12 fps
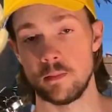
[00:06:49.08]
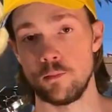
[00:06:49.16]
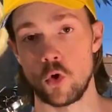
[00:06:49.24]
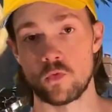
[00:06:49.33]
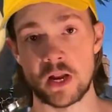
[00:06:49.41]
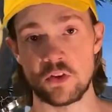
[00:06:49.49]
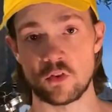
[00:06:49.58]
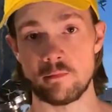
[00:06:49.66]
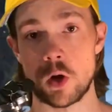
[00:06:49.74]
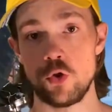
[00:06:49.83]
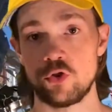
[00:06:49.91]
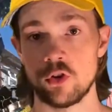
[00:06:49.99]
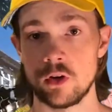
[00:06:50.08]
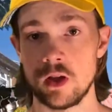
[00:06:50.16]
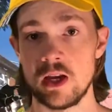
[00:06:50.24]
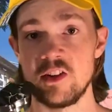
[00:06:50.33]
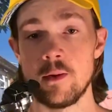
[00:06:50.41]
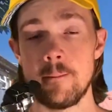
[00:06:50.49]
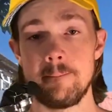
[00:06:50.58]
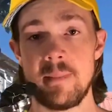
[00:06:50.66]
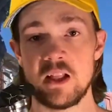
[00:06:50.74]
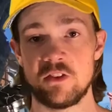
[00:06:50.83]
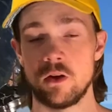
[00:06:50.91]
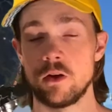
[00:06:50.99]
more range of motion is
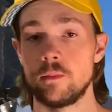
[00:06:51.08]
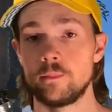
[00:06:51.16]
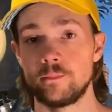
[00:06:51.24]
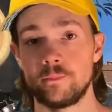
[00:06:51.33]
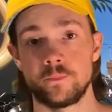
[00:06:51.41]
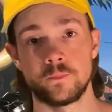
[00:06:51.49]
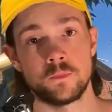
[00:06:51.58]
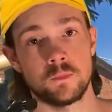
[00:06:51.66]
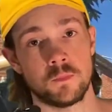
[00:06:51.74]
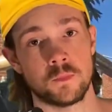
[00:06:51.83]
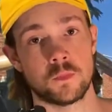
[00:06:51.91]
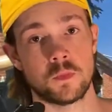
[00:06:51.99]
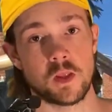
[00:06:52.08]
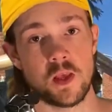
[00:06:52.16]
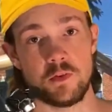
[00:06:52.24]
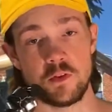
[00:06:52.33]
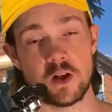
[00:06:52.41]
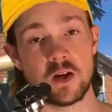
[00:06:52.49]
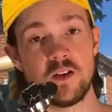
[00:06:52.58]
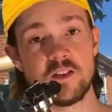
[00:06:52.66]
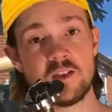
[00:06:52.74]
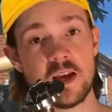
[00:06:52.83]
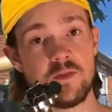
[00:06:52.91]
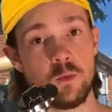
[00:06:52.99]
better. If it's done in a
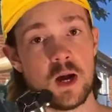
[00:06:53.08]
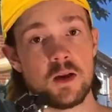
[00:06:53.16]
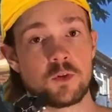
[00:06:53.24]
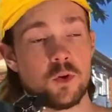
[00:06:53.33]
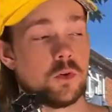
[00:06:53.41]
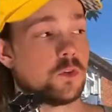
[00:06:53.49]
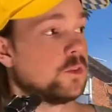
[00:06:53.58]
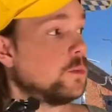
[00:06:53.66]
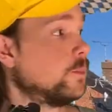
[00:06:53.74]
safe way, of course.